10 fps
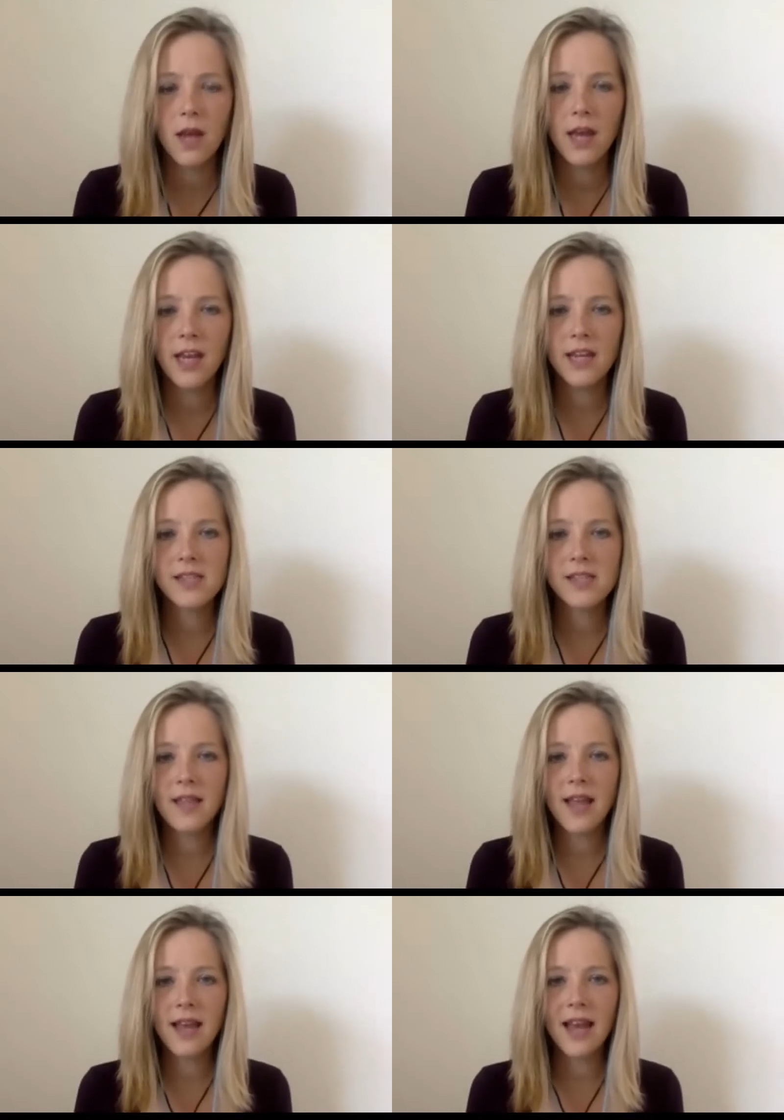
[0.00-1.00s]
And he said
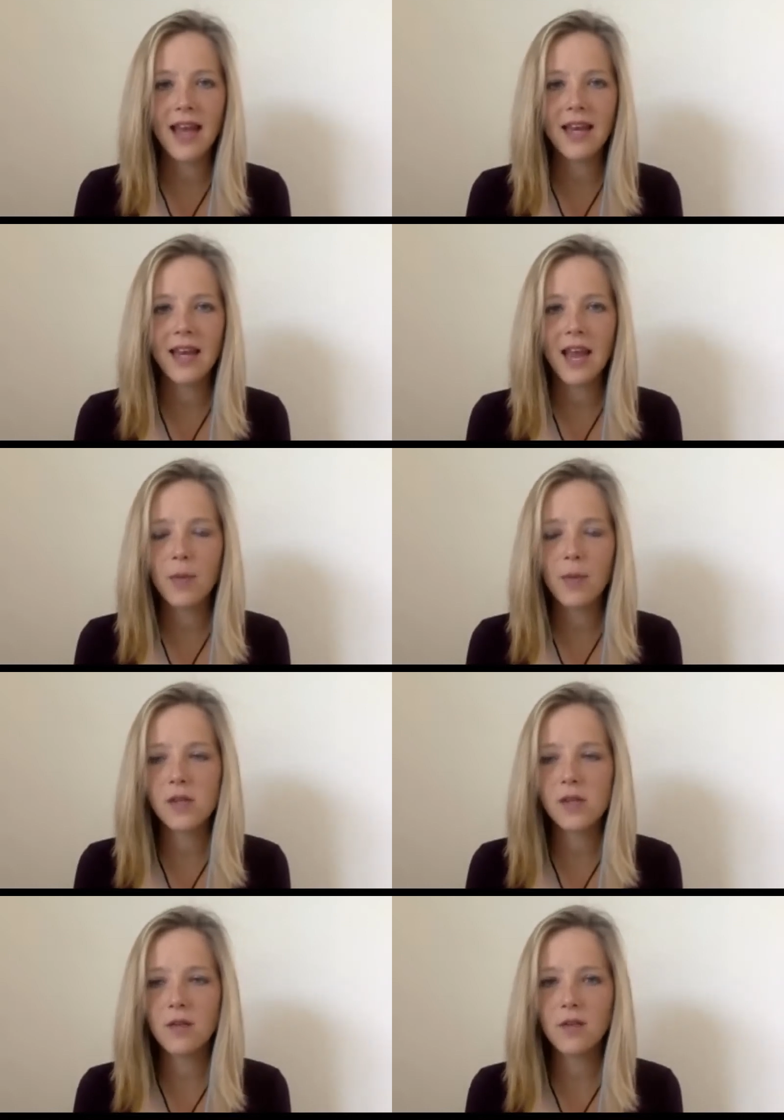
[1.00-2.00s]
that
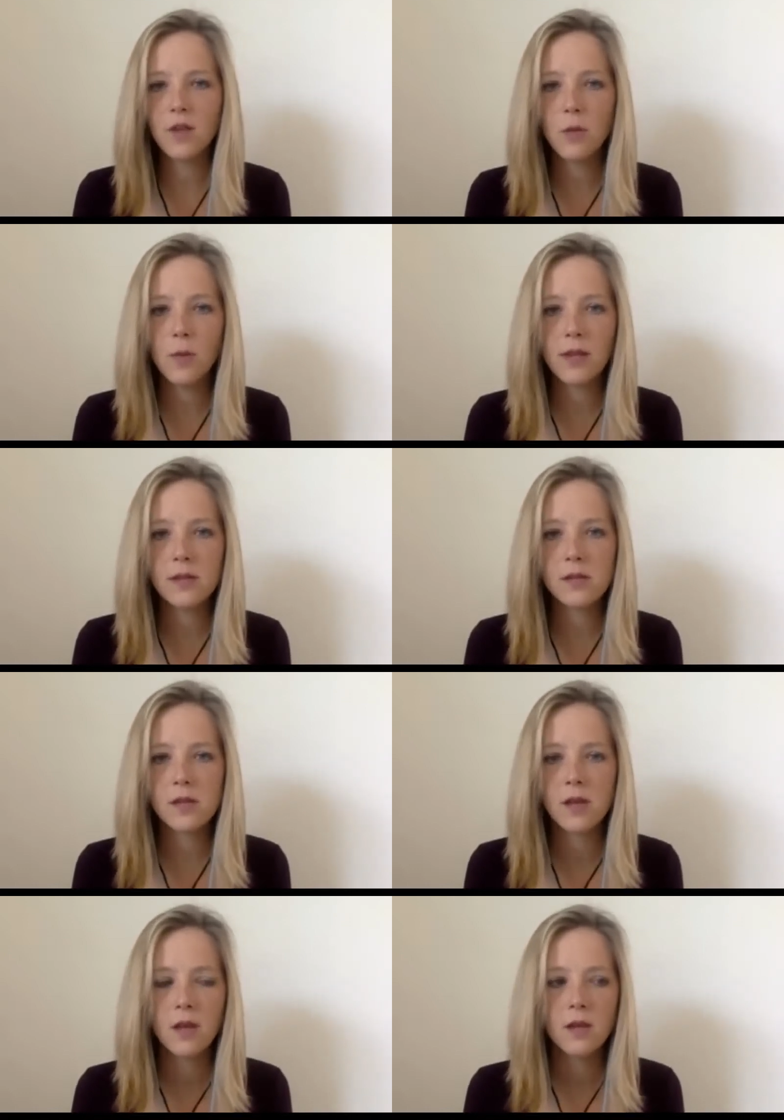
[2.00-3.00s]
98% of humans
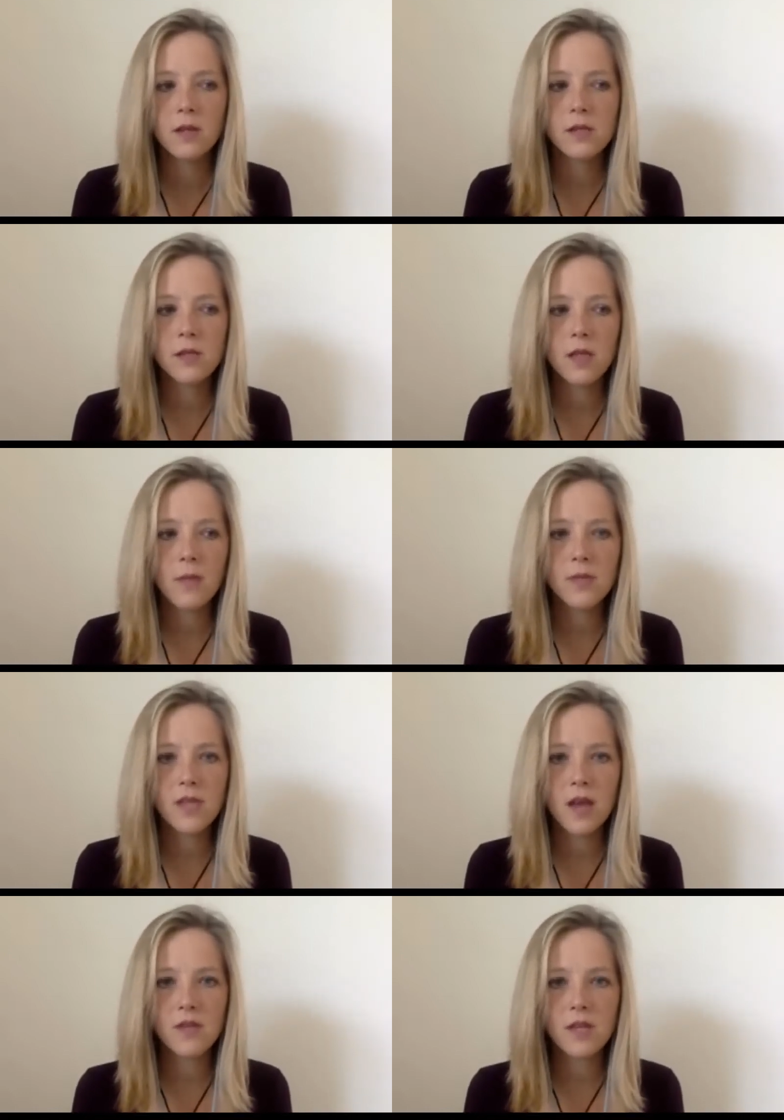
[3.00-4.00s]
see
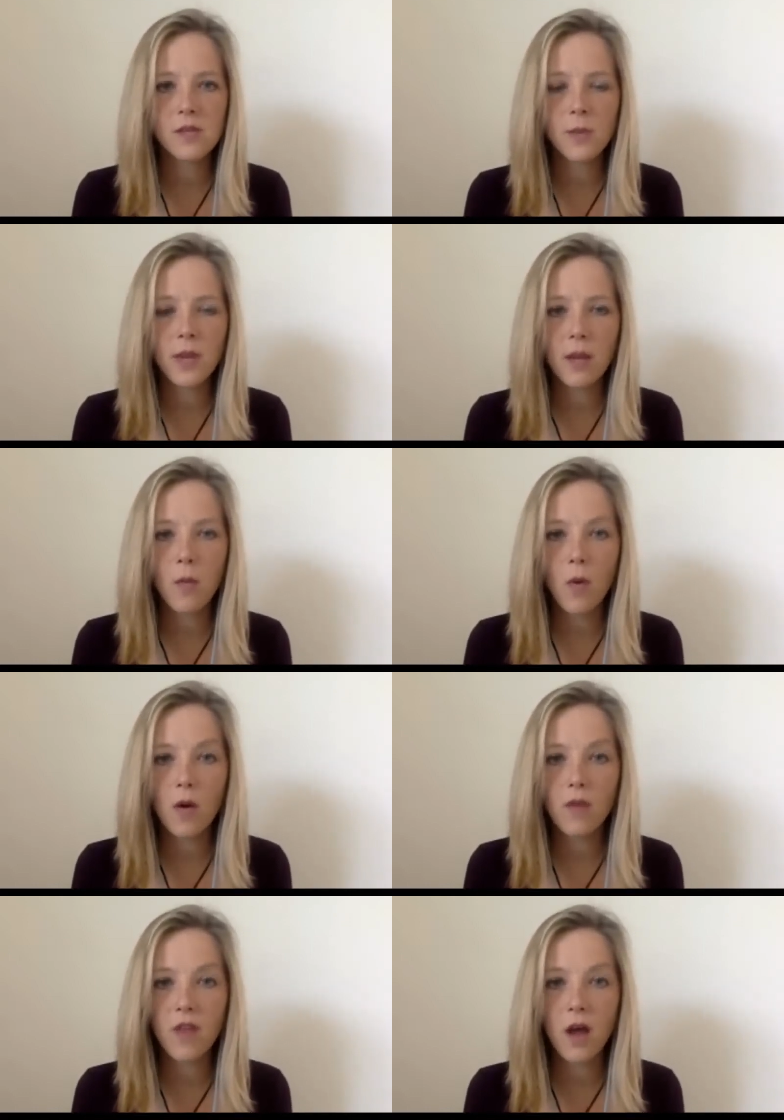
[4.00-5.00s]
themselves as being more
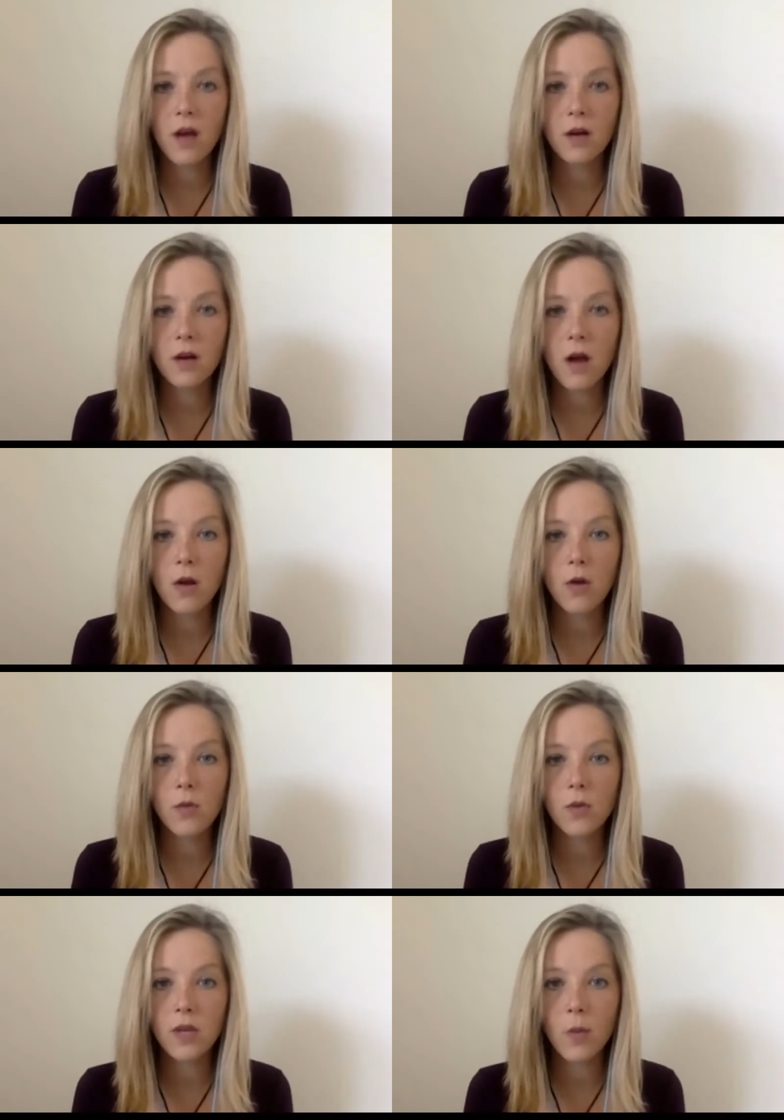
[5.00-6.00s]
of the underdog who
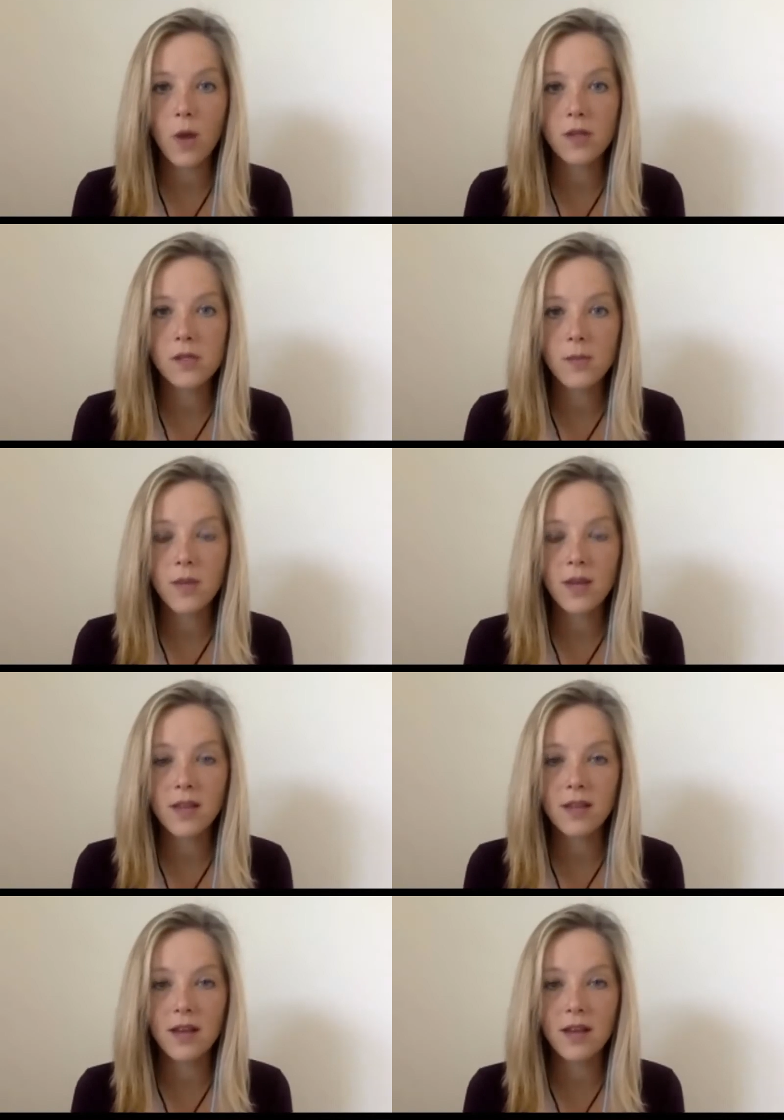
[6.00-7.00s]
really wants something, and
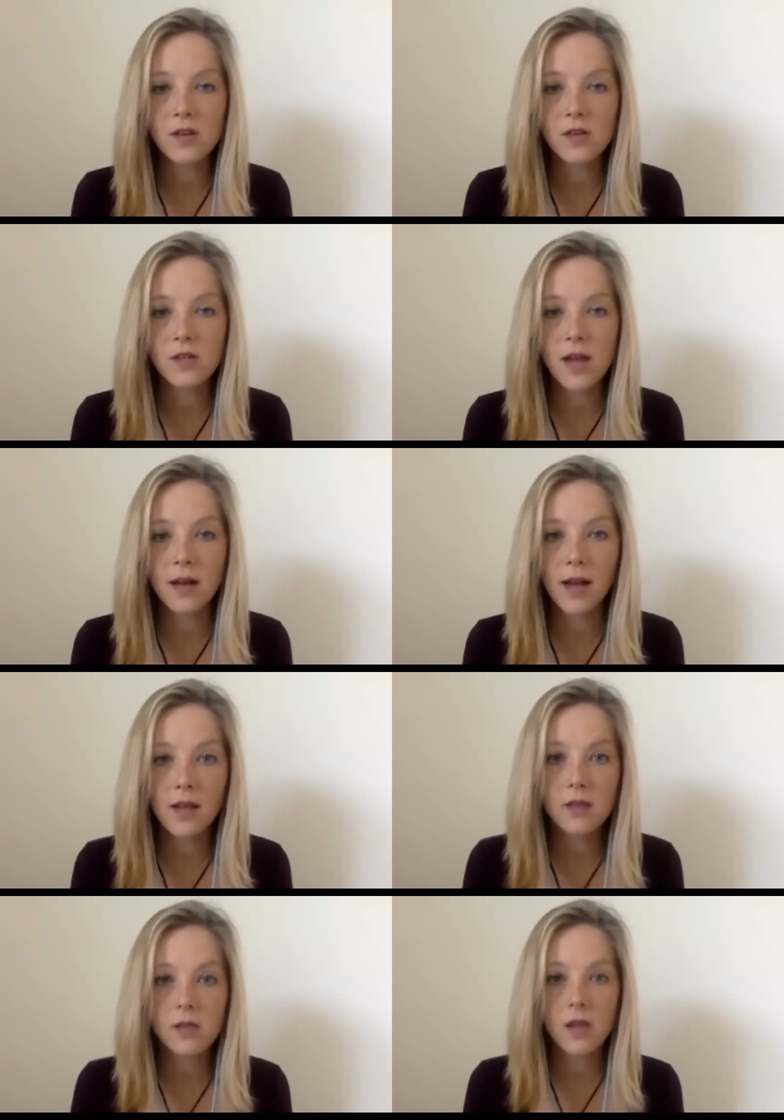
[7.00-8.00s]
the decks are stacked
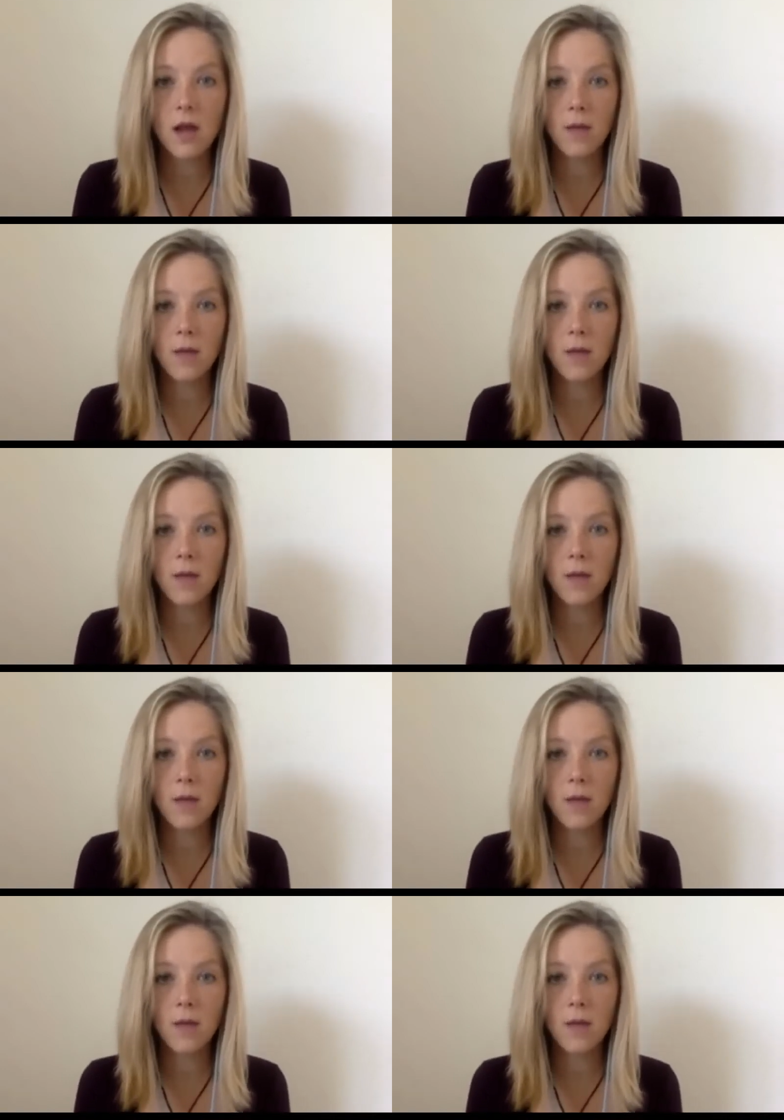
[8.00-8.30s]
against them.